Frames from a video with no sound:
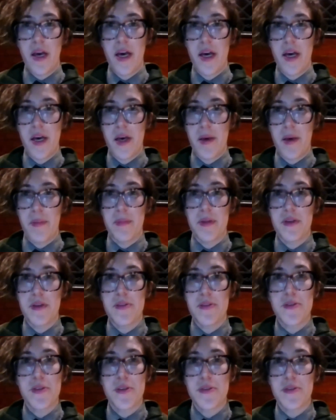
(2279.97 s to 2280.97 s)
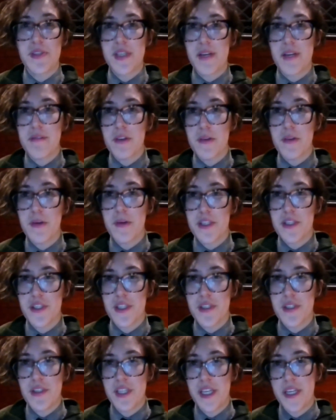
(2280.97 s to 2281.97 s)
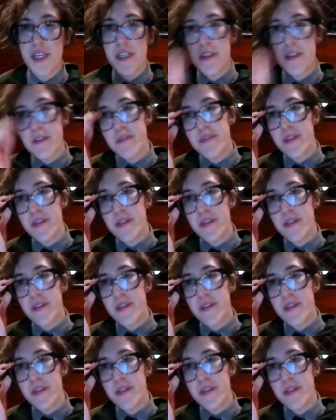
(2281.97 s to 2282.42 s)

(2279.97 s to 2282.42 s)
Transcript: Um, so several questions here